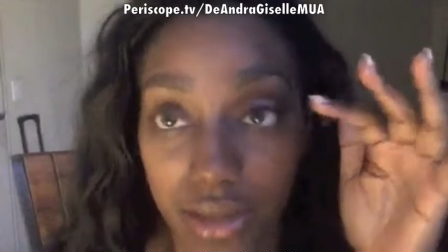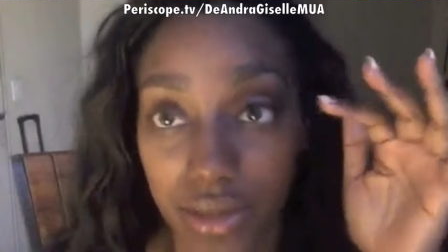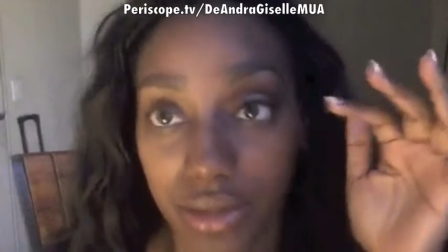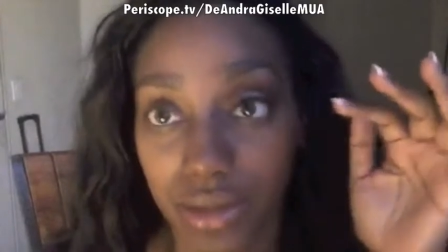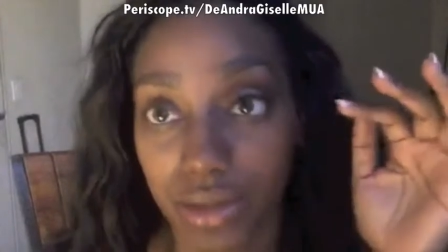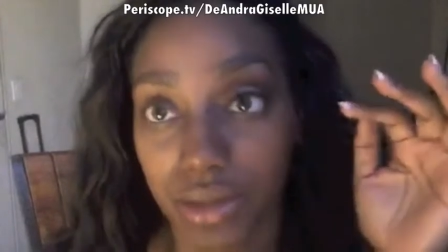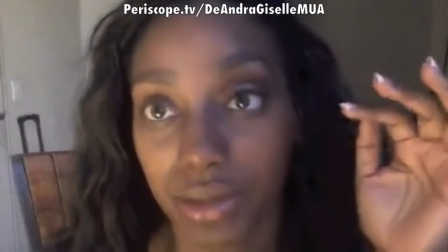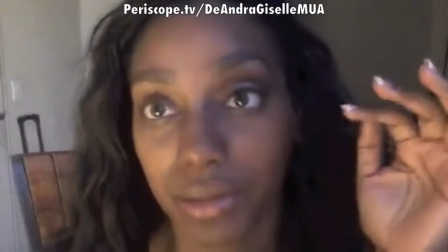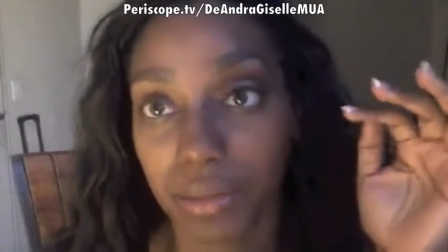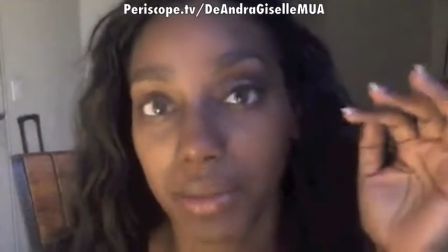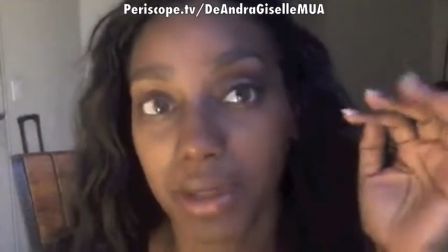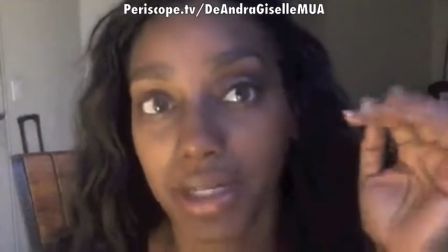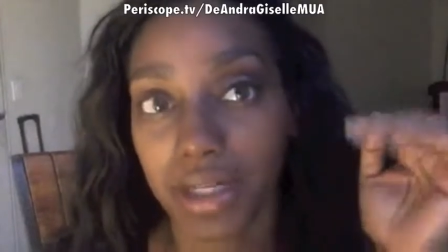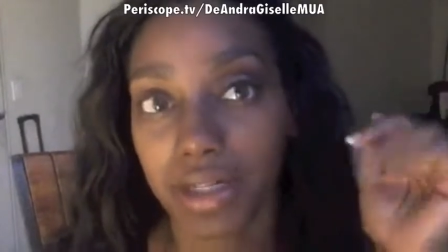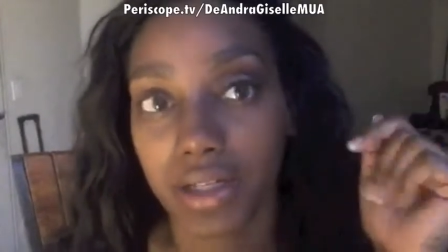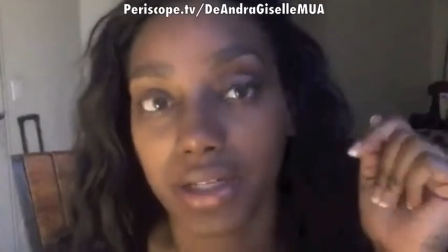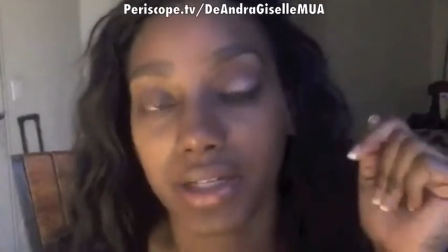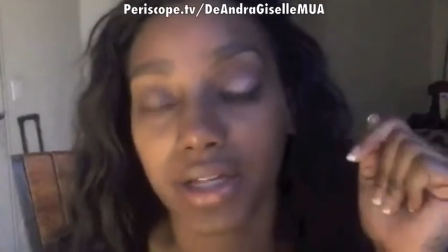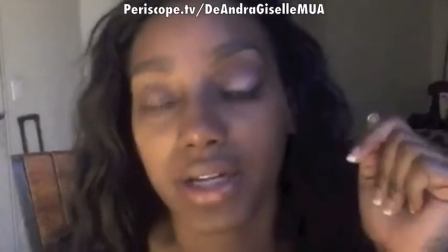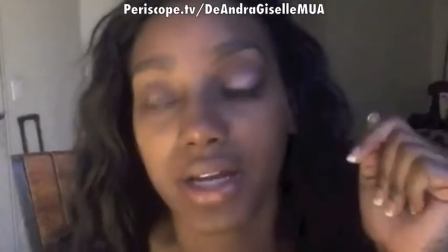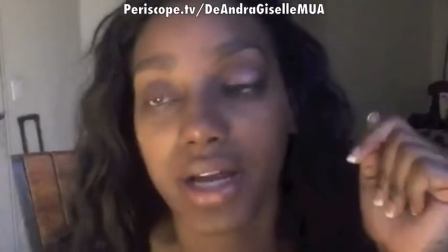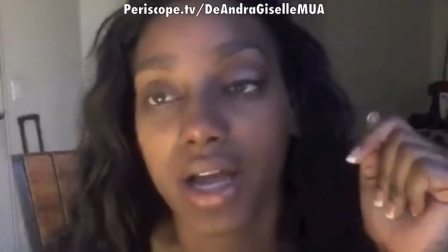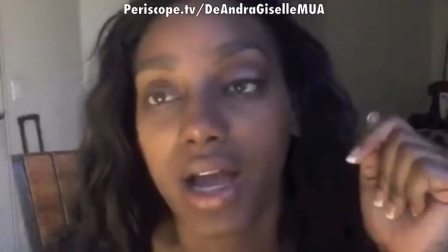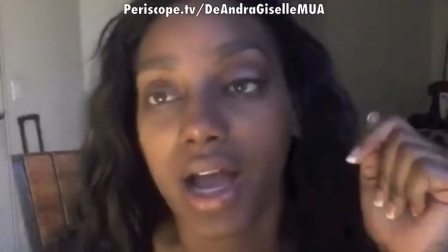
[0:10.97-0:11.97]
a little
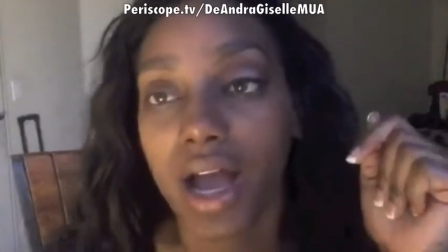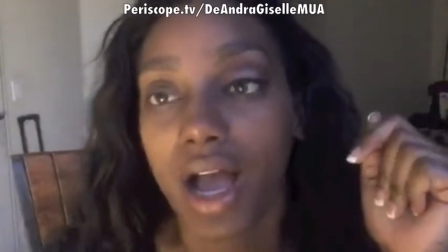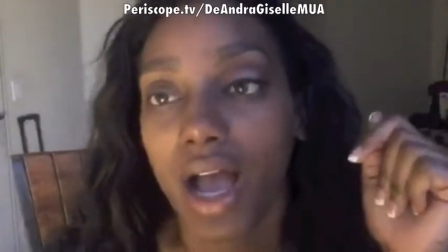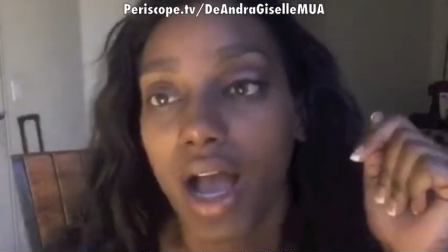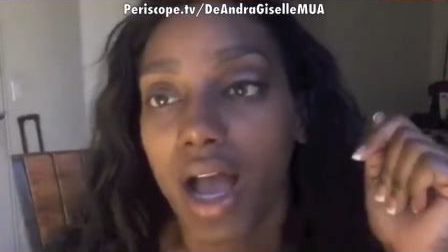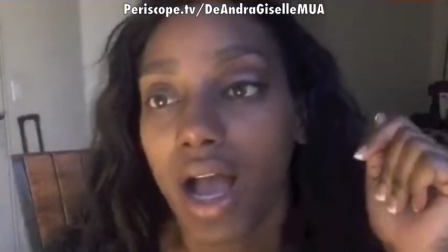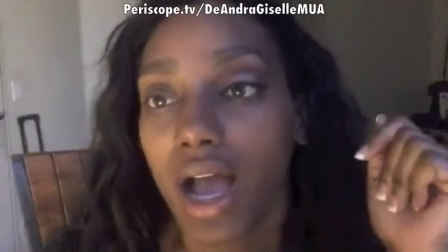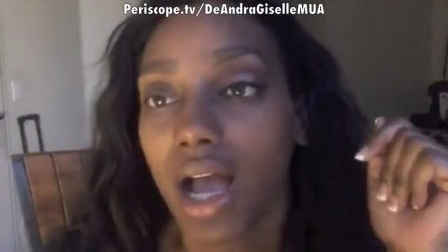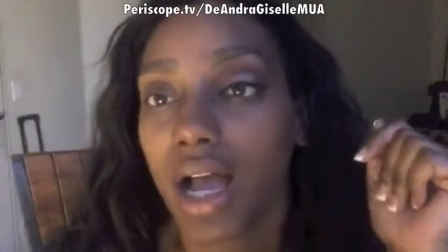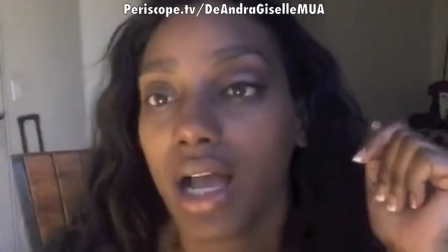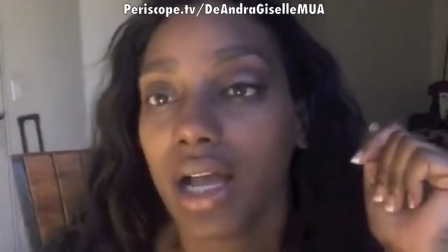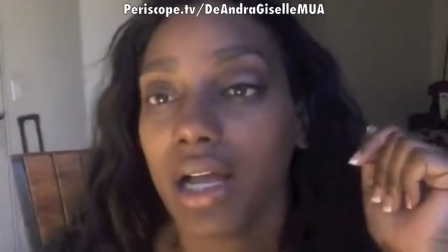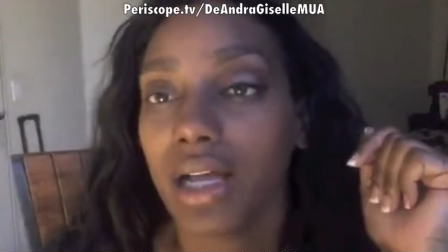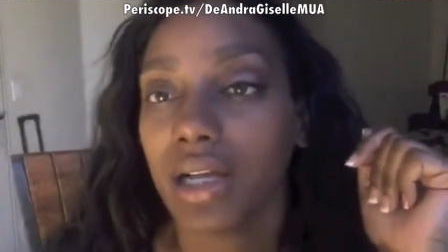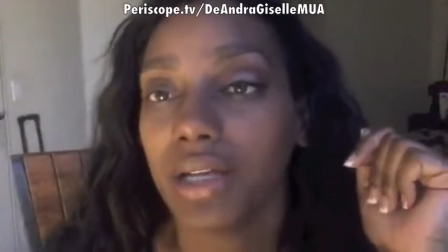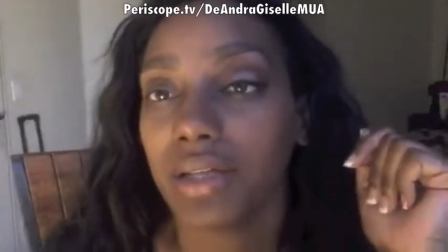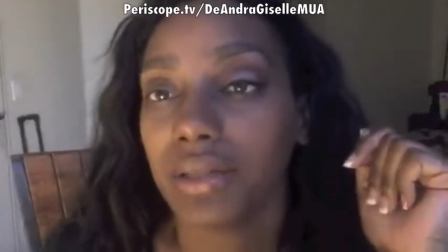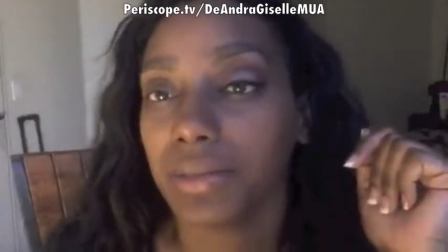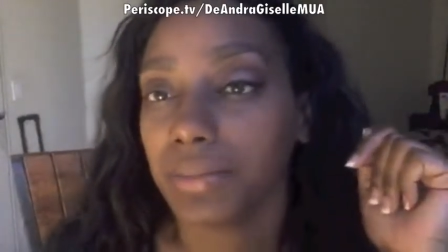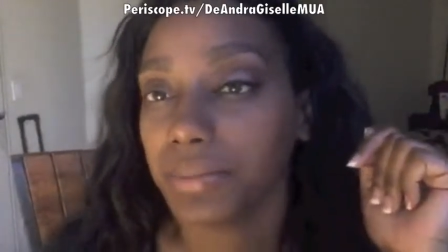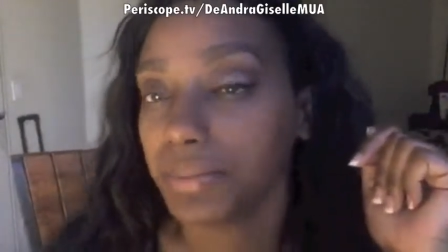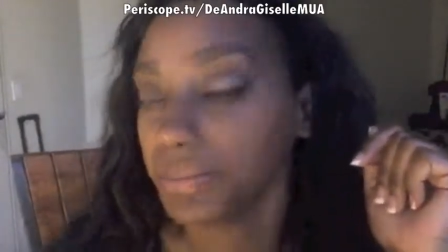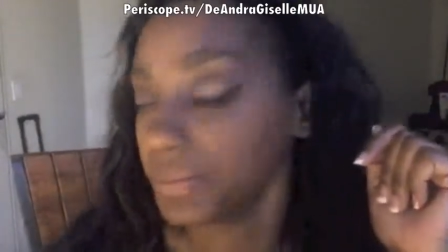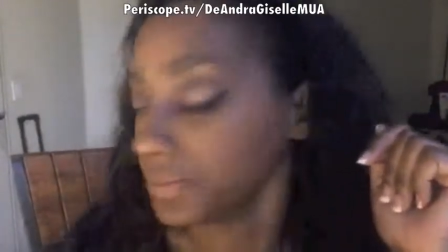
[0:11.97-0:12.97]
better.
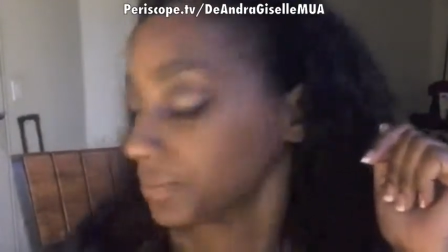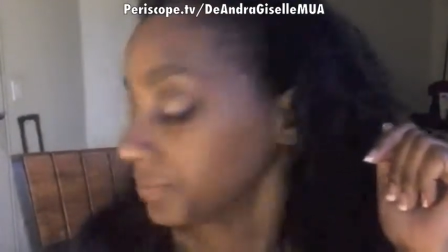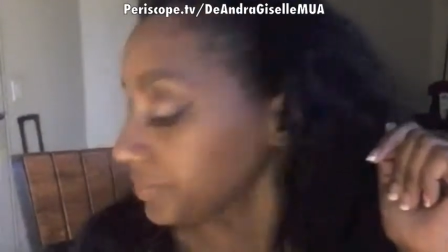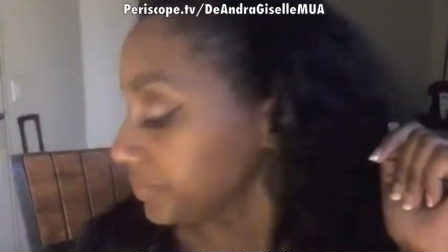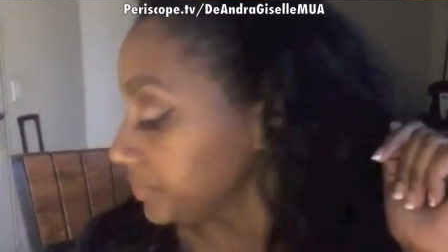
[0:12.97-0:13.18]
Um,